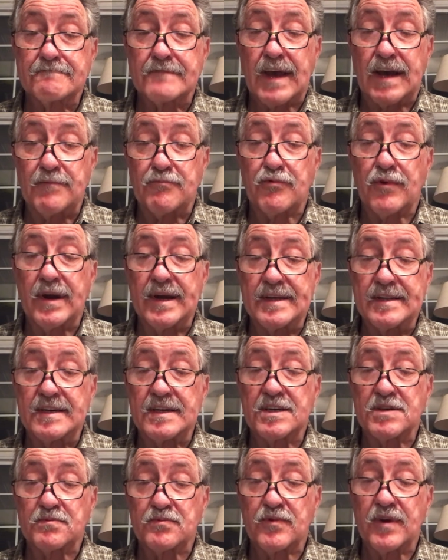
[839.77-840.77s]
I pray
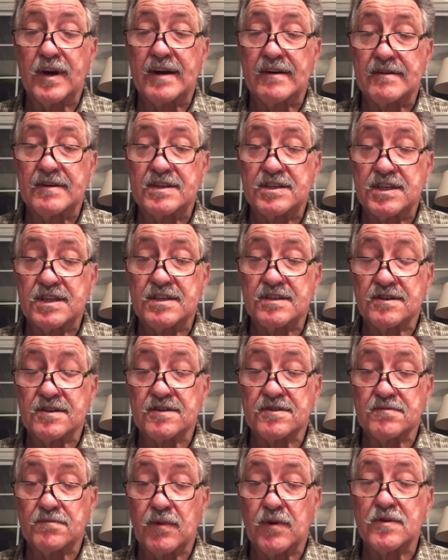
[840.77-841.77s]
this prayer in
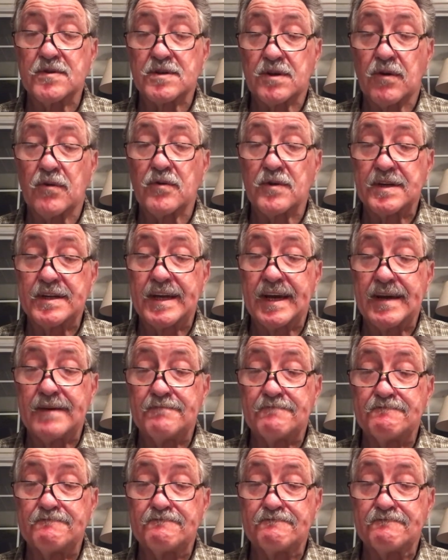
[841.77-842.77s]
Jesus' most holy name.
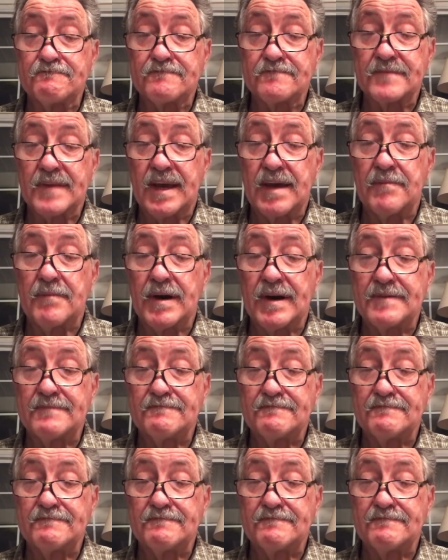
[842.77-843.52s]
Amen.